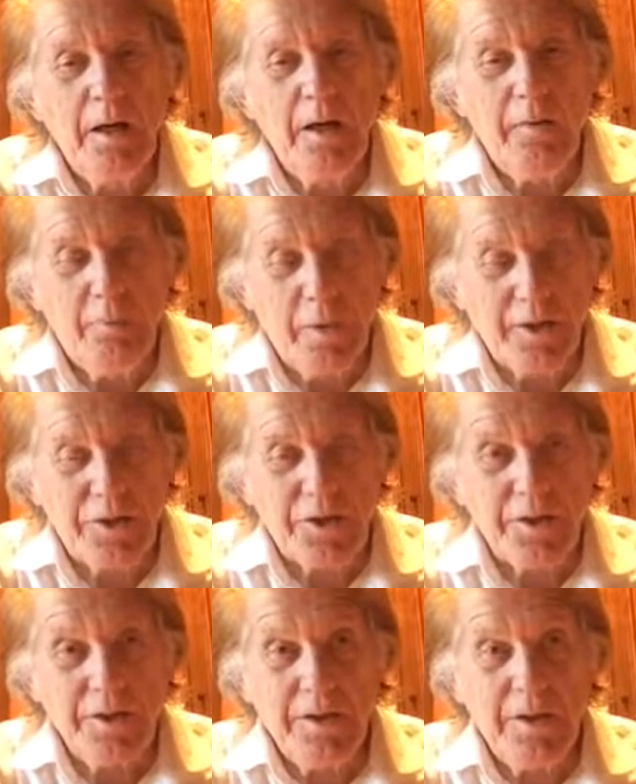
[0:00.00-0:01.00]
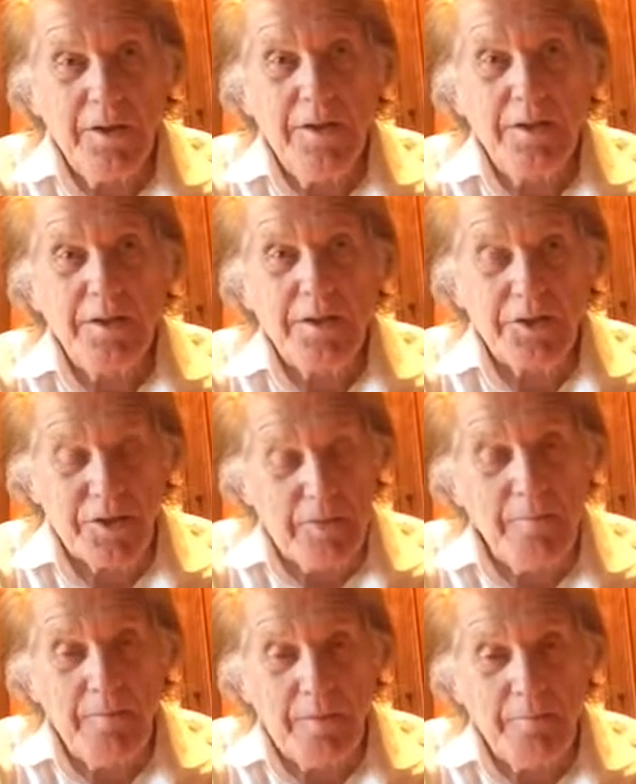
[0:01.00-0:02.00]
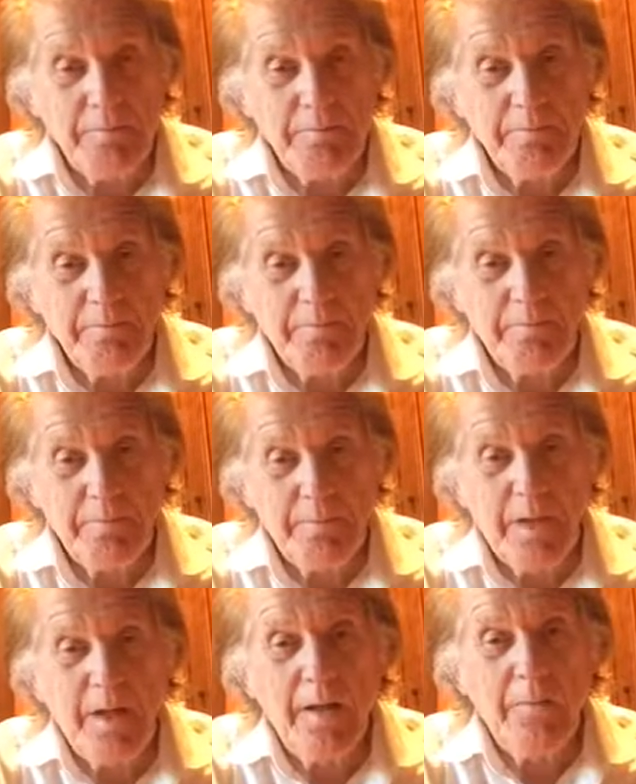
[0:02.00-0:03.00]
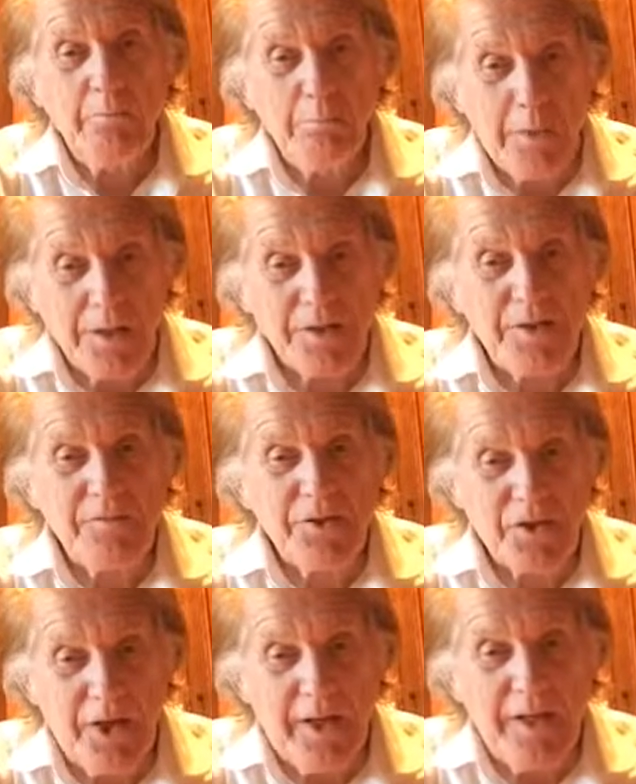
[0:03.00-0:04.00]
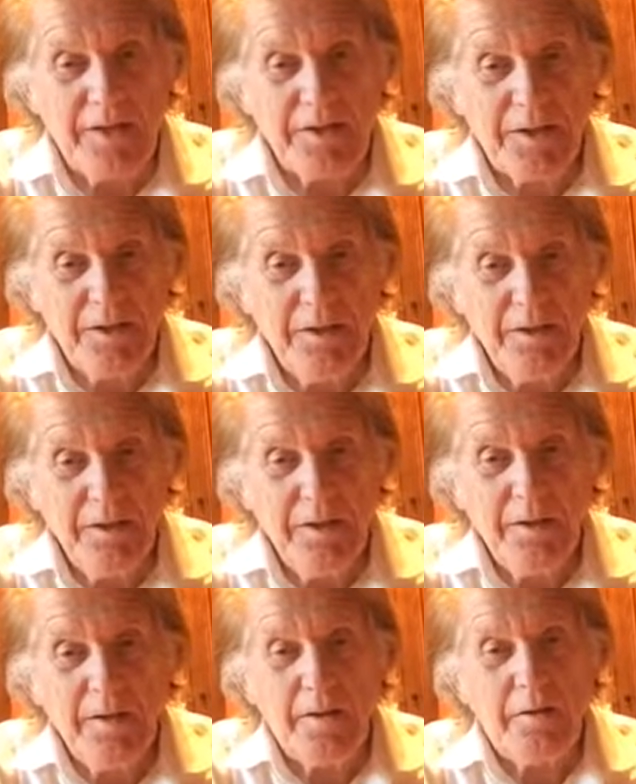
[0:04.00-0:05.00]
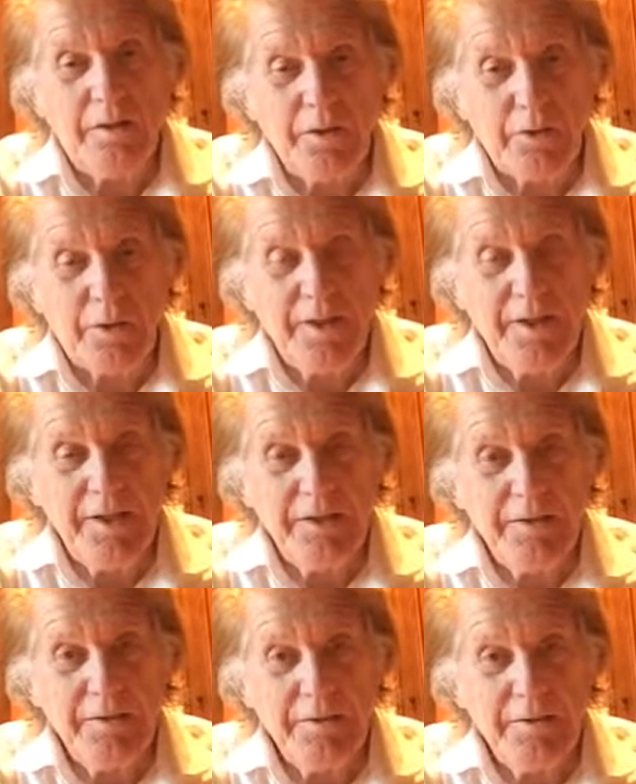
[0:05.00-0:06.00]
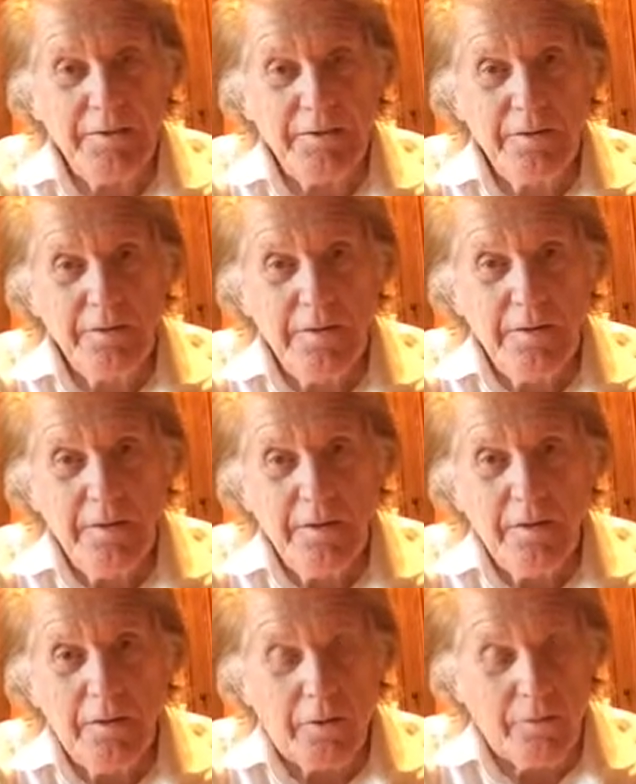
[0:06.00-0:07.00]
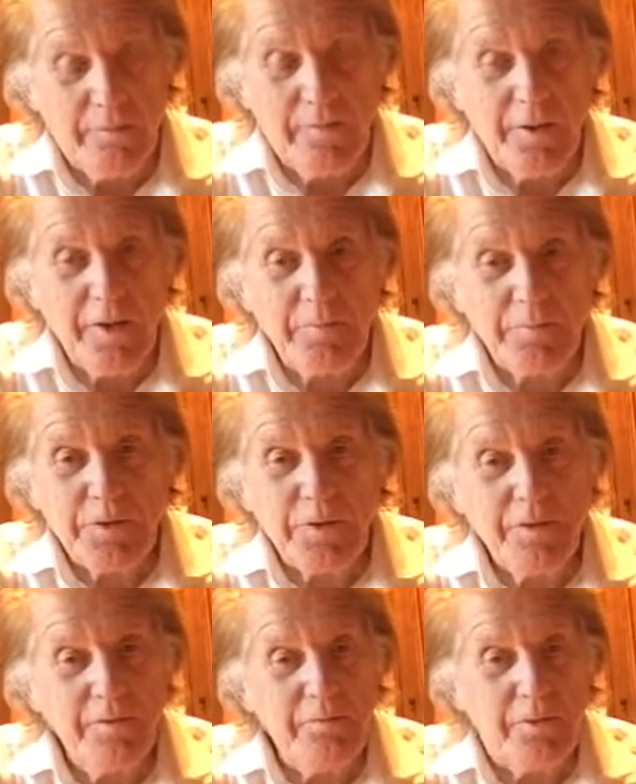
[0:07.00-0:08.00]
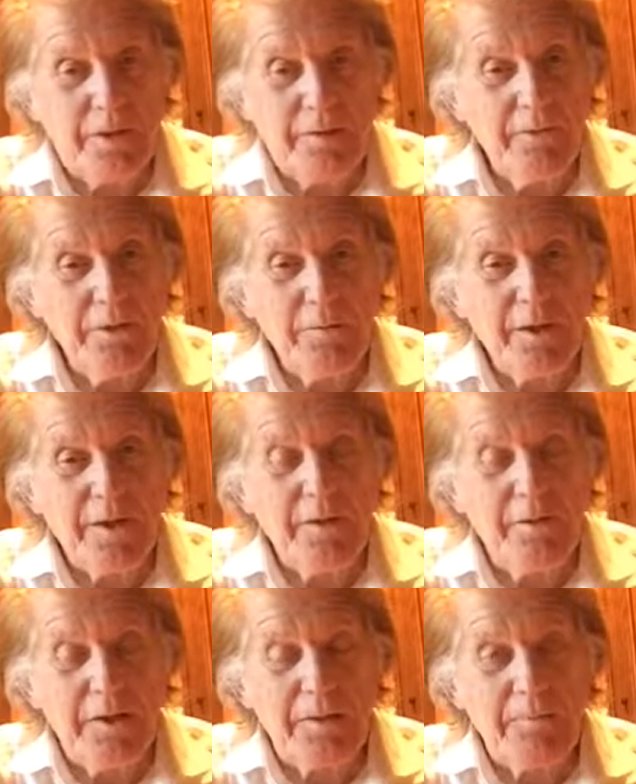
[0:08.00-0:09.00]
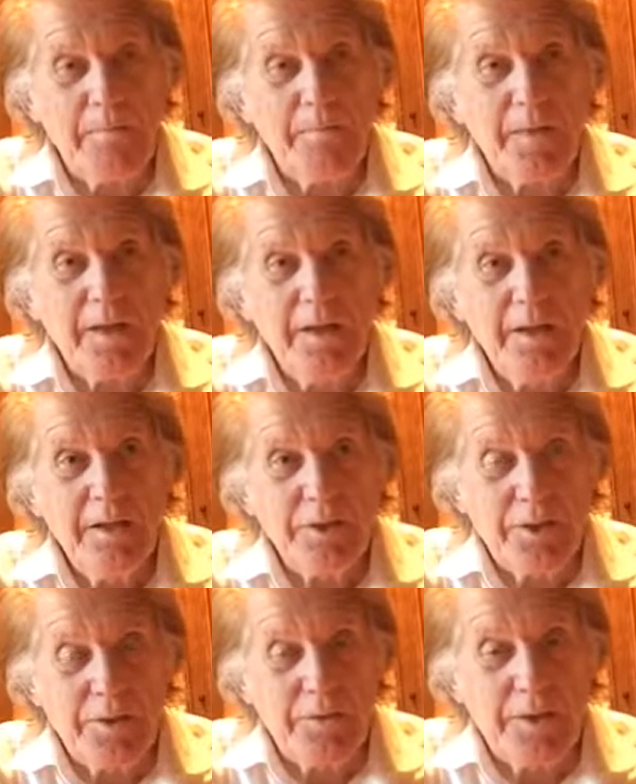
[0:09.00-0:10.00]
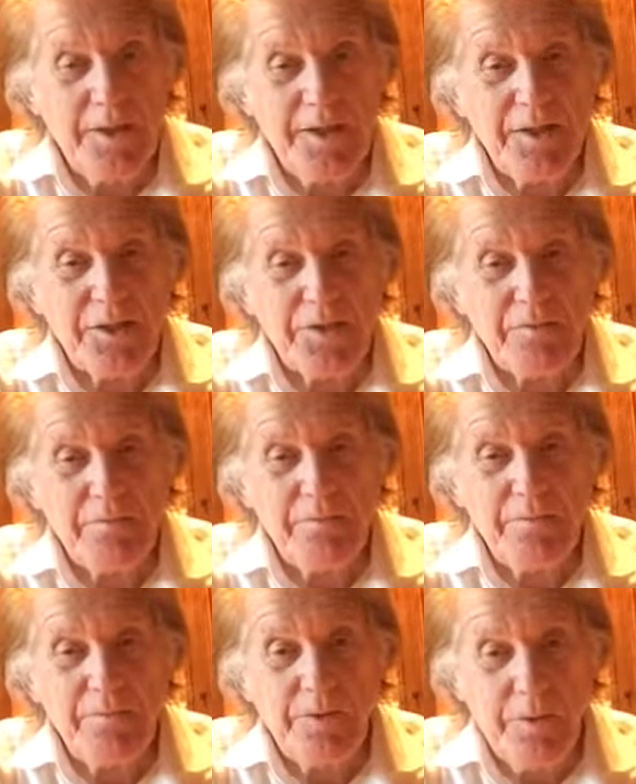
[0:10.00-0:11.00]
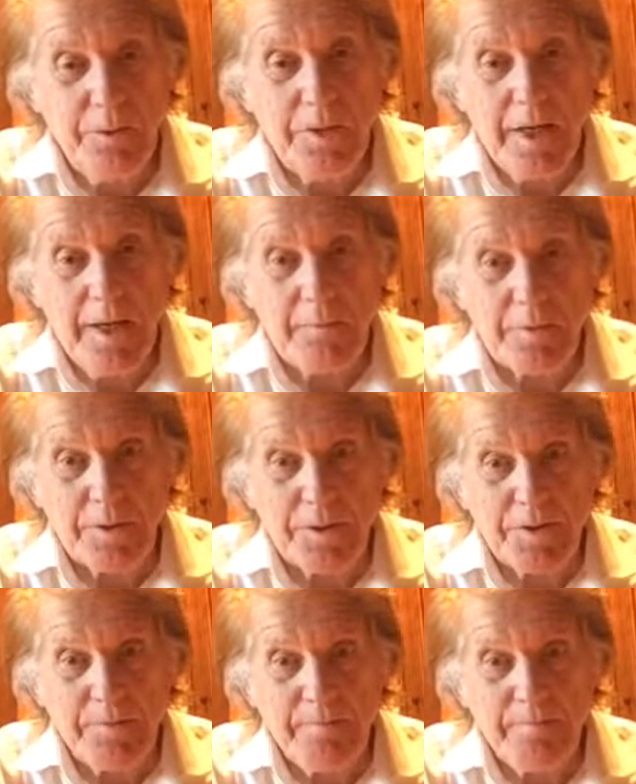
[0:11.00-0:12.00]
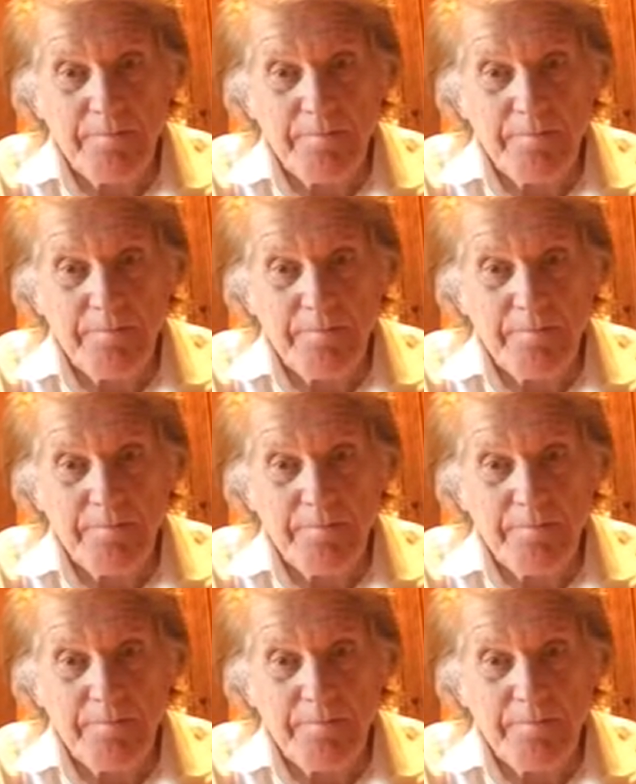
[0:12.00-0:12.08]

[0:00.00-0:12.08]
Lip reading: of which some of them must have signed or agreed or affirmed, whatever you want to call it, to these new cameras